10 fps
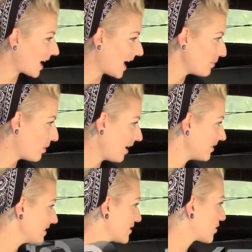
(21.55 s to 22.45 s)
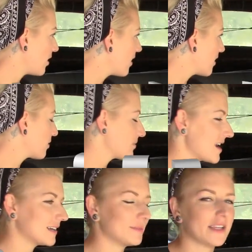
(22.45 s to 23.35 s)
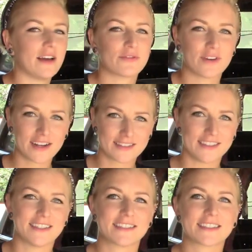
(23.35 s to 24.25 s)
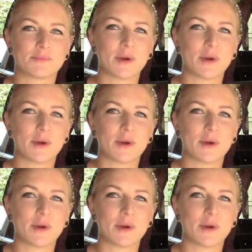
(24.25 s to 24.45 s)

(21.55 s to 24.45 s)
I bought this car randomly off Craigslist.